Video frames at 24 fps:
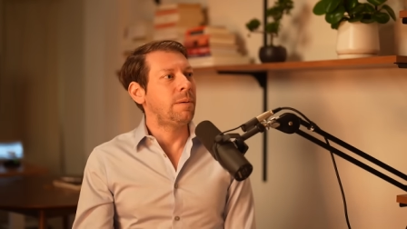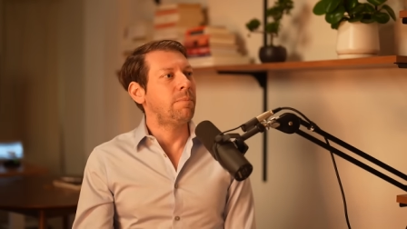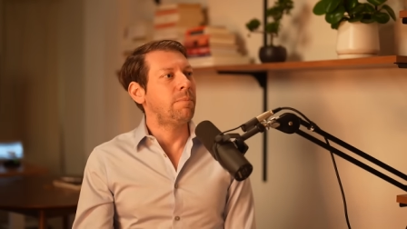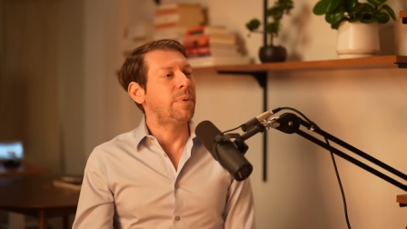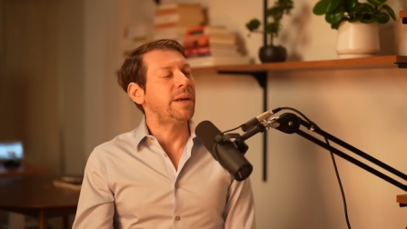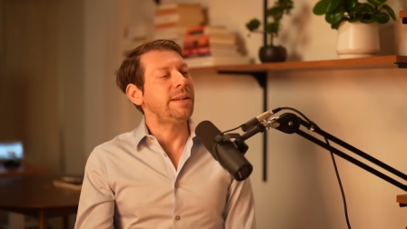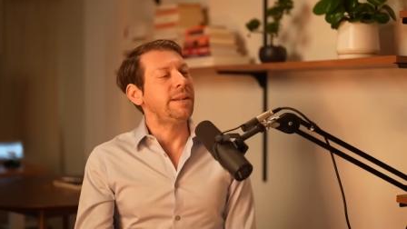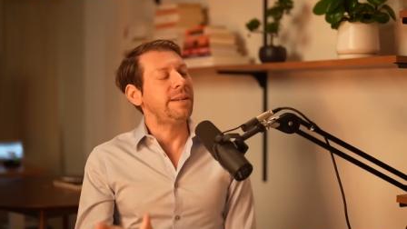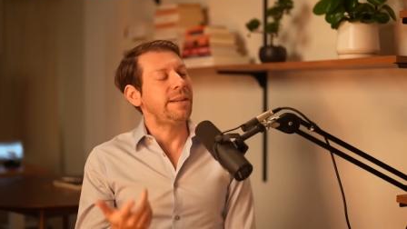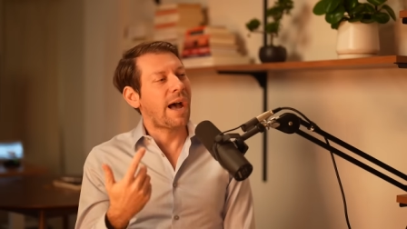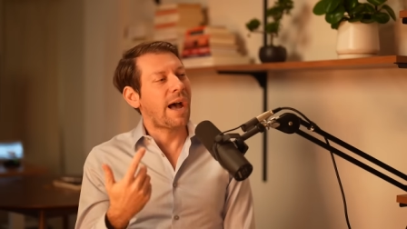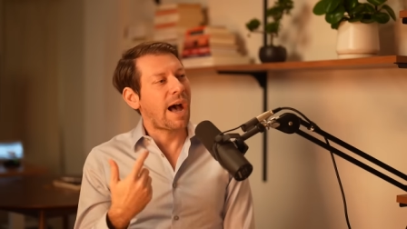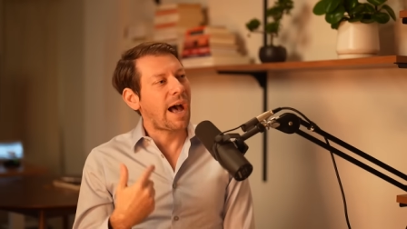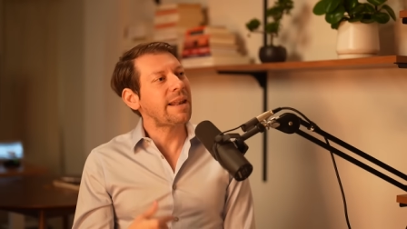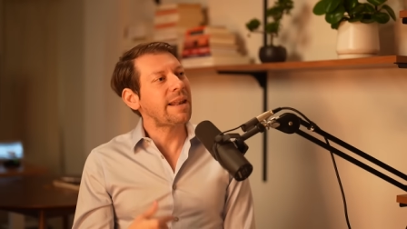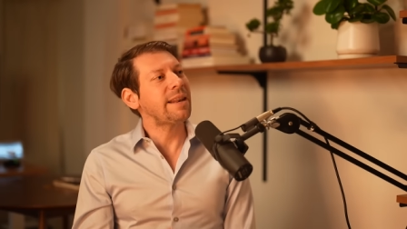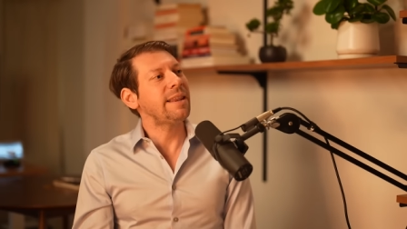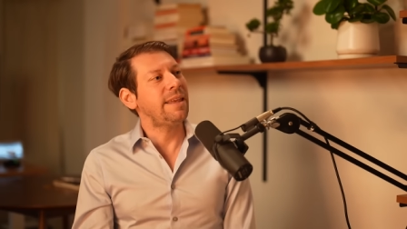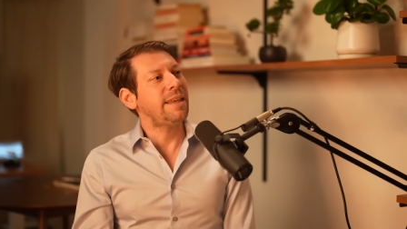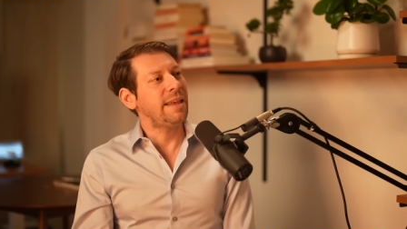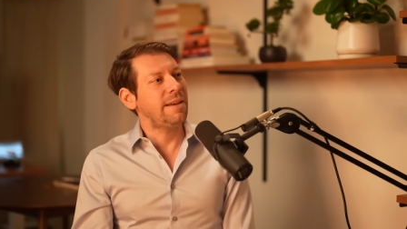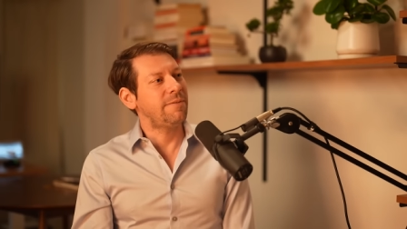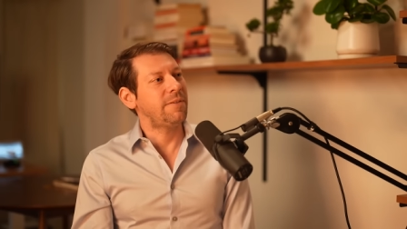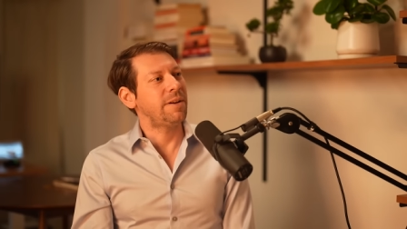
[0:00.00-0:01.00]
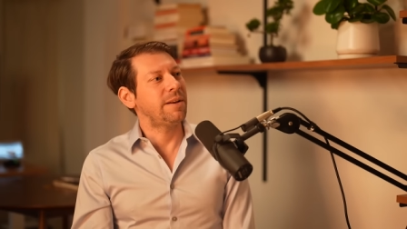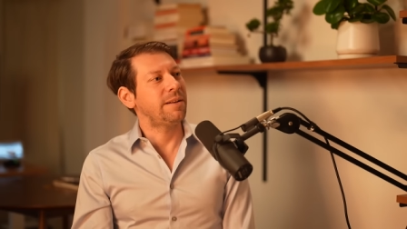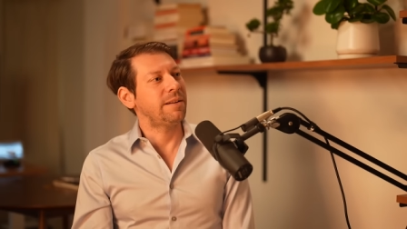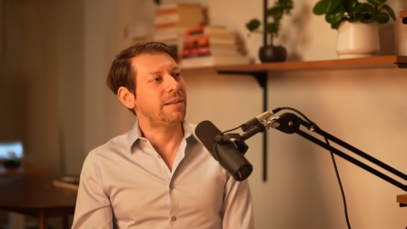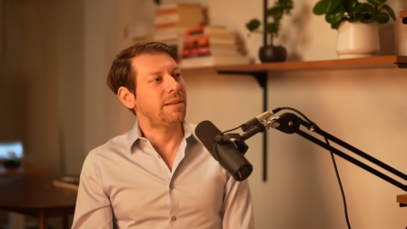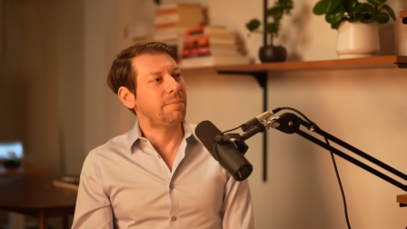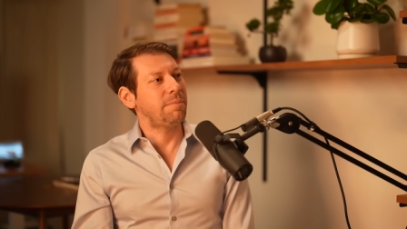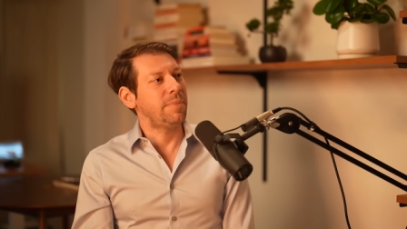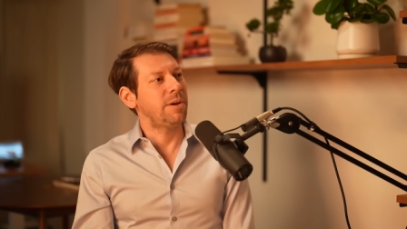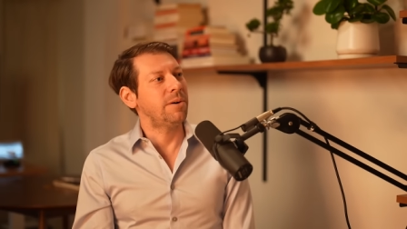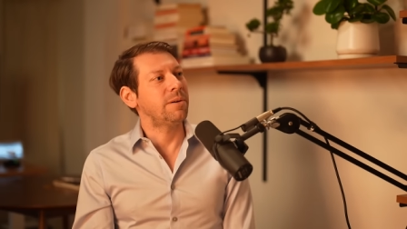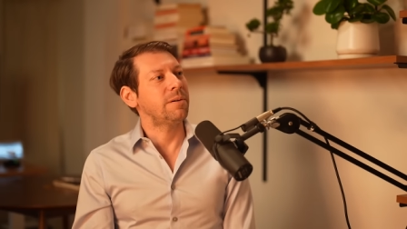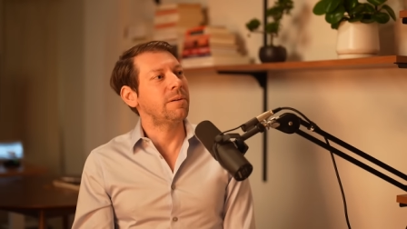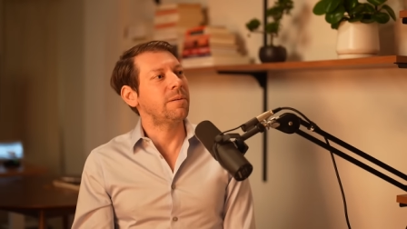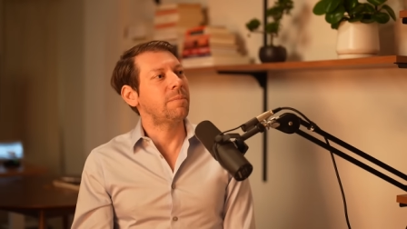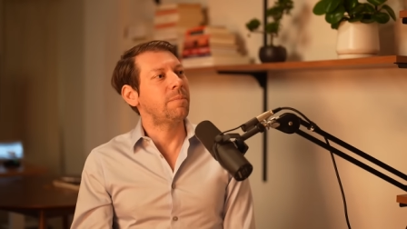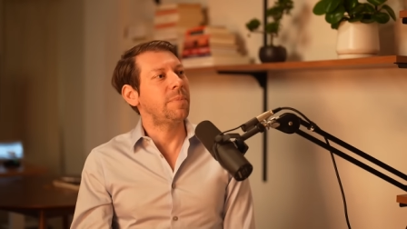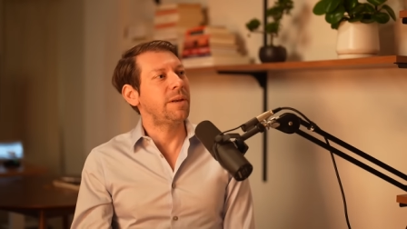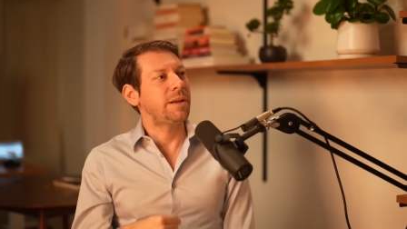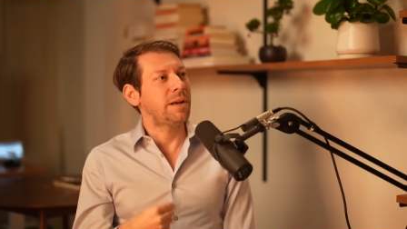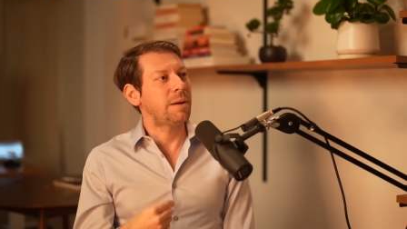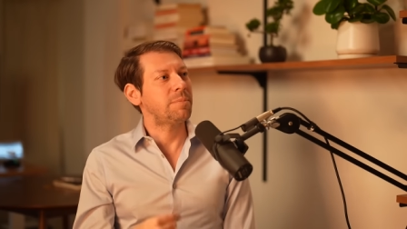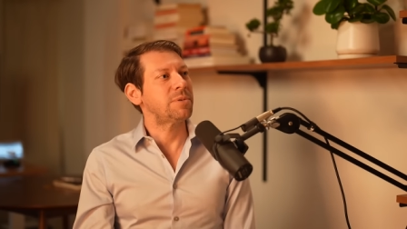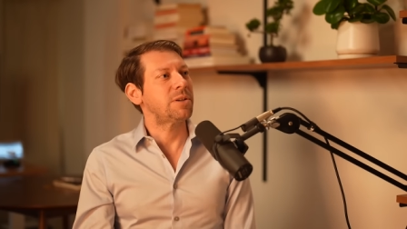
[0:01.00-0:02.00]
but not giving the milk
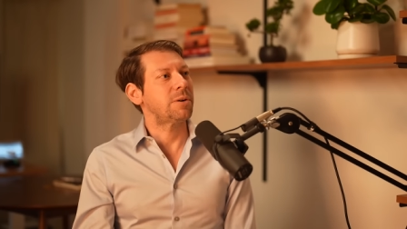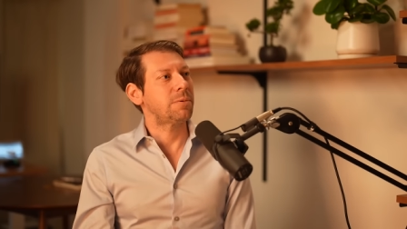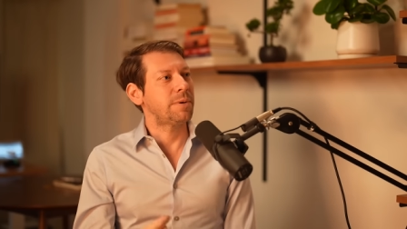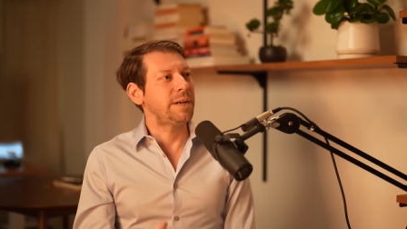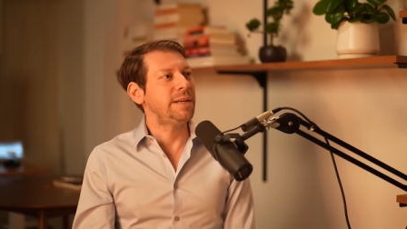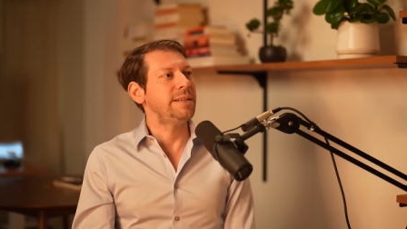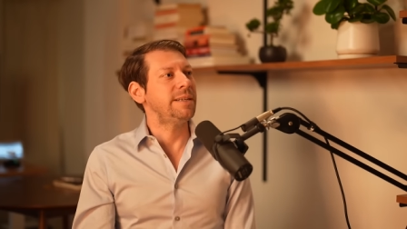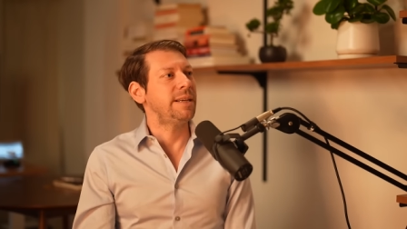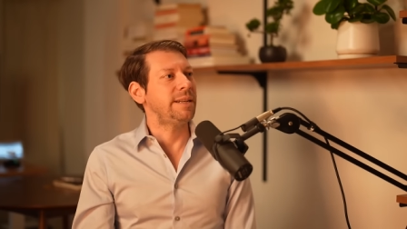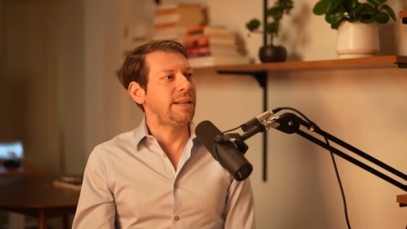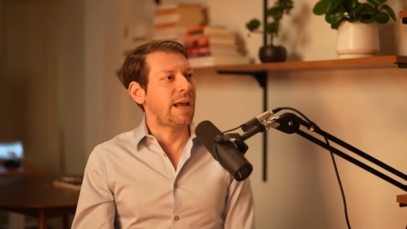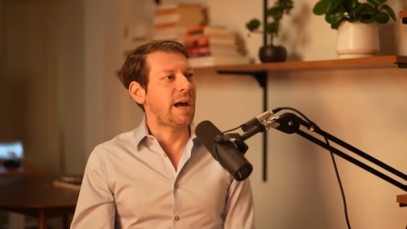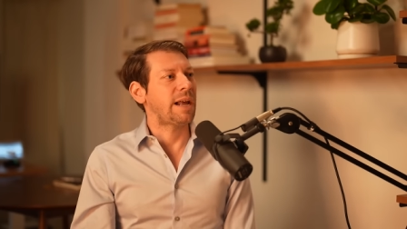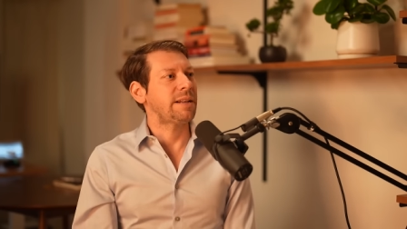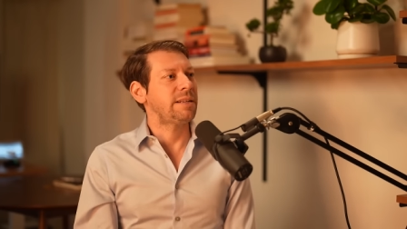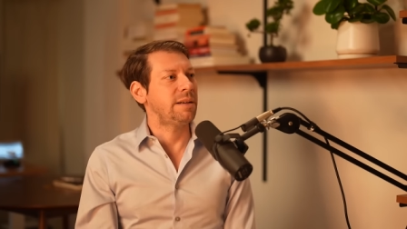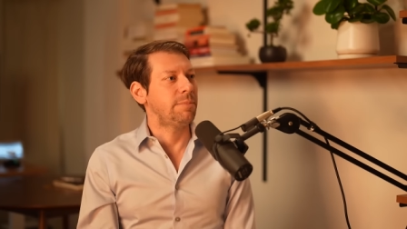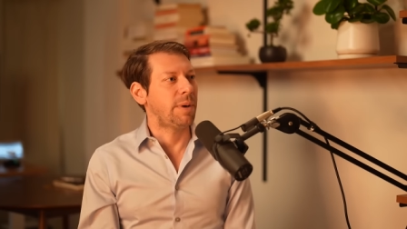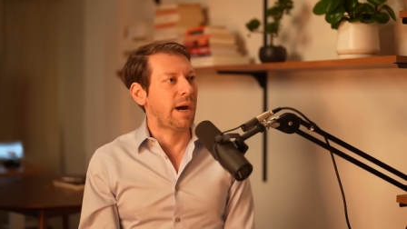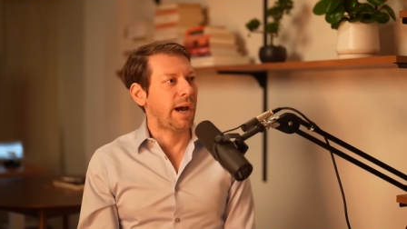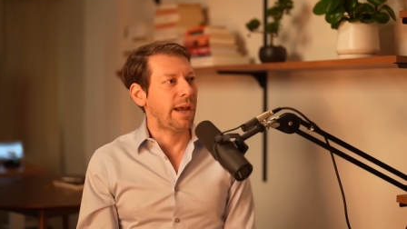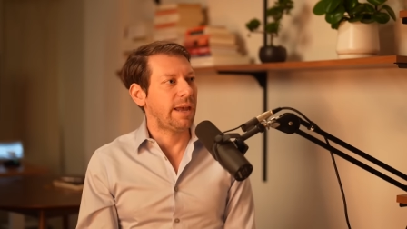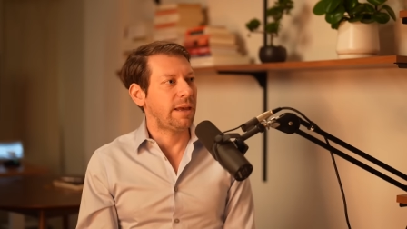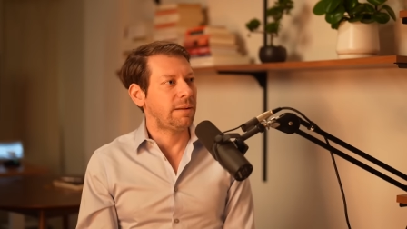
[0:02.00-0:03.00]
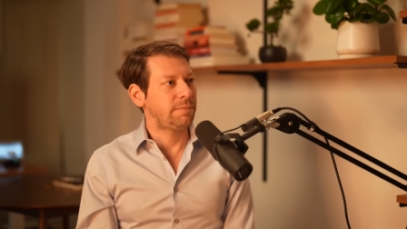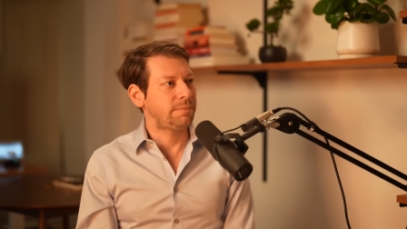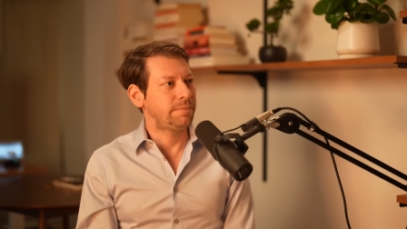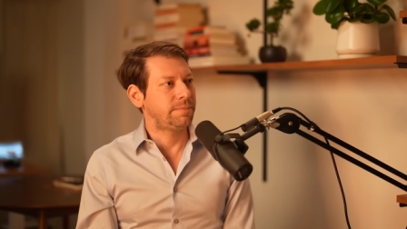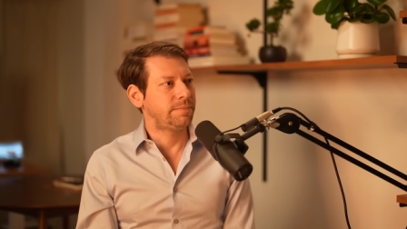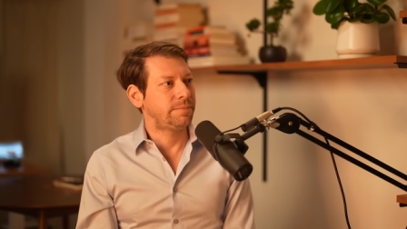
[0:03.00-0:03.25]
becomes a reason not to buy it.